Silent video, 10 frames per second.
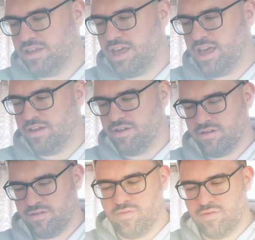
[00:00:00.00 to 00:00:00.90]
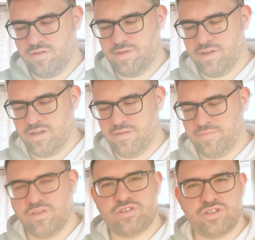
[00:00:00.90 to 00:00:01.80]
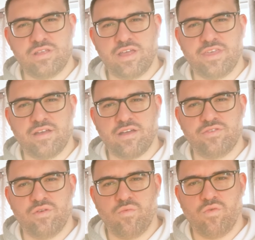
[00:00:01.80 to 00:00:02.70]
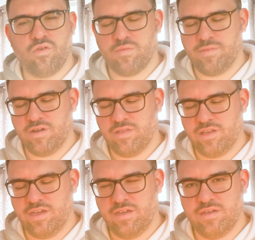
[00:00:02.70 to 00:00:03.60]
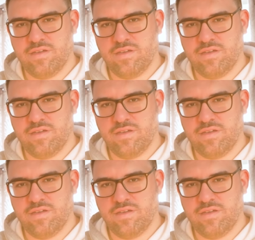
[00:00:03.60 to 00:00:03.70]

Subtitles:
Get out of here. Warm it up. Usually I think I'll do a warm hair light.